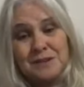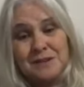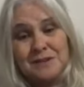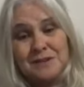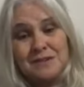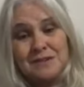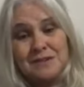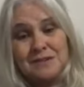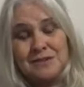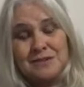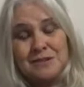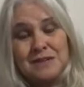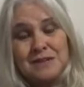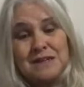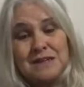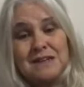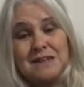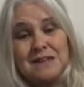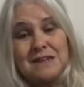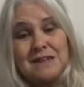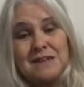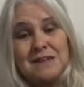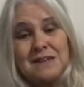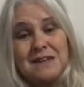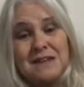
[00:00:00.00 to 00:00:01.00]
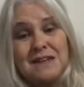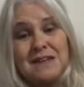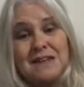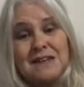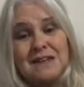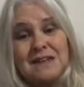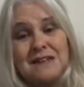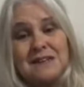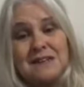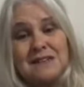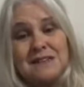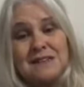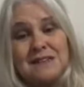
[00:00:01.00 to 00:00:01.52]
As you
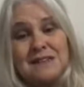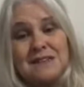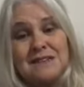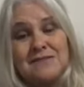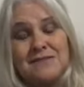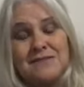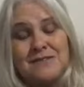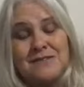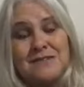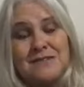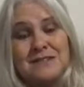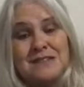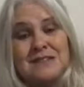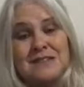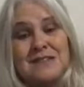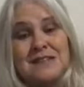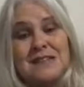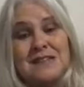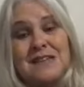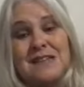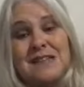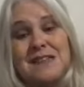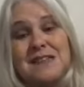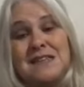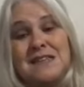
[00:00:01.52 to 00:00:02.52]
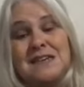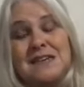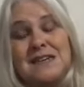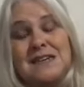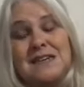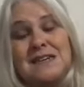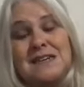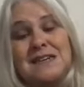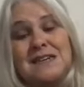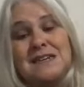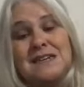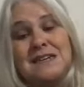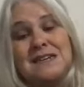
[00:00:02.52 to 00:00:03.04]
inhale, lift and
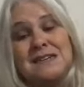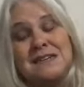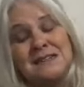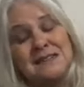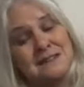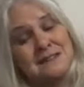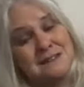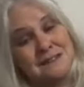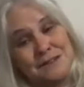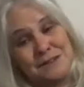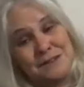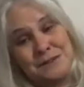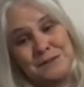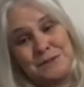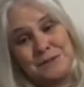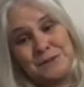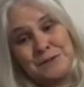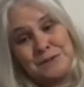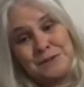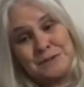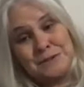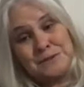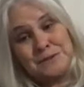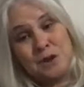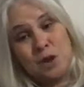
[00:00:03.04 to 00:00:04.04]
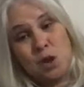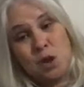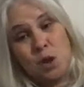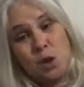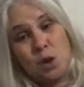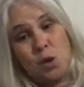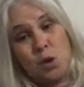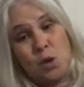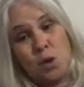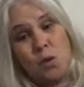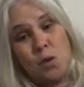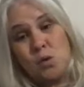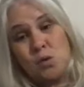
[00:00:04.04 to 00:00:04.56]
lengthen,
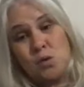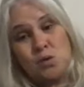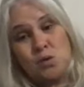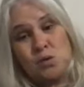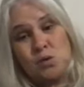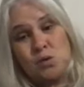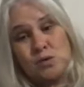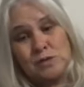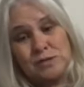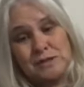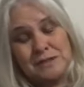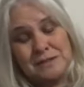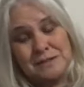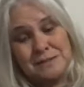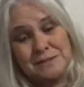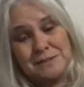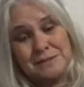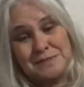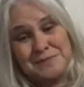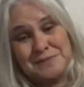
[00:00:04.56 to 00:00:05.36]
hold,